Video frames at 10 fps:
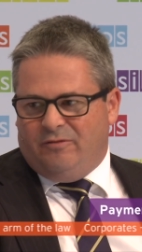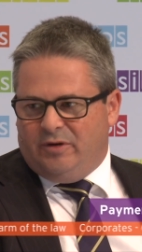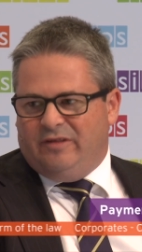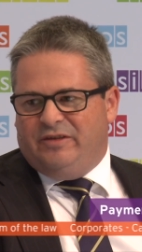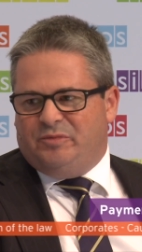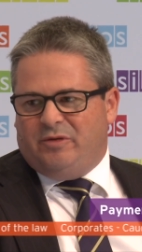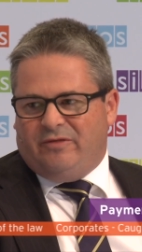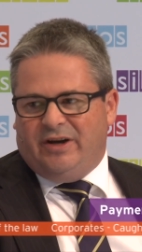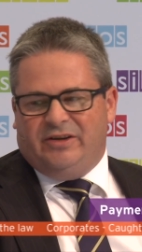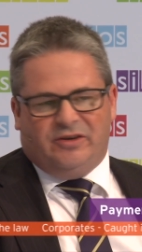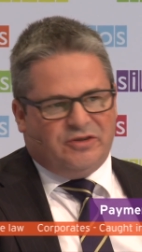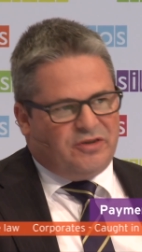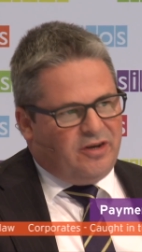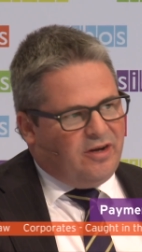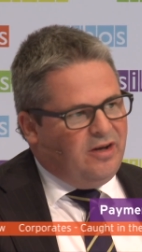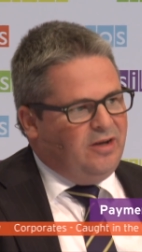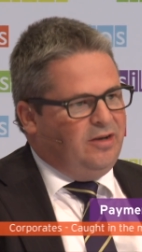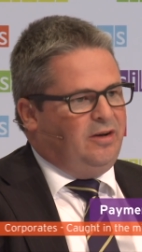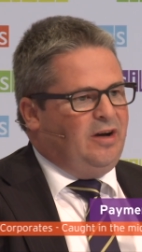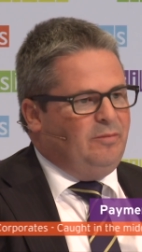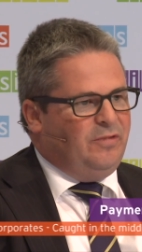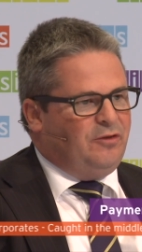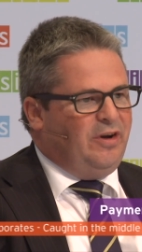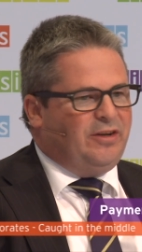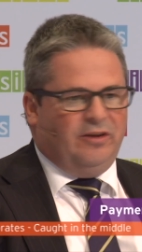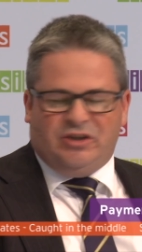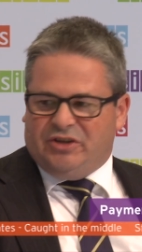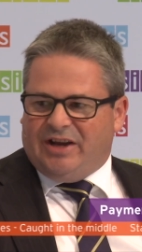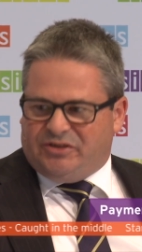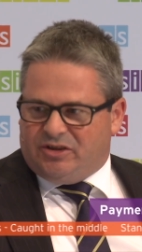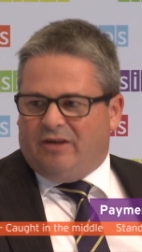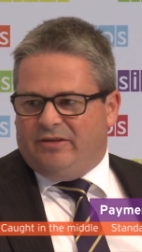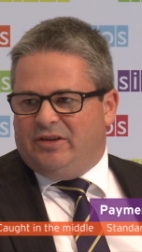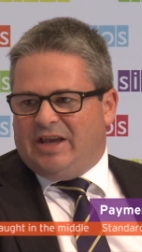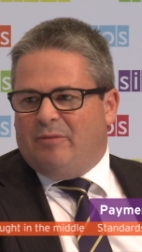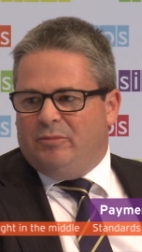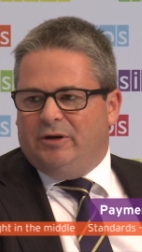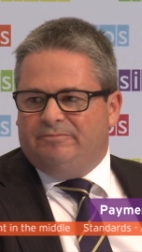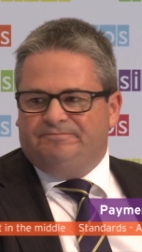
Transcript: of one of these providers that um, the regulation has to cover the gambit.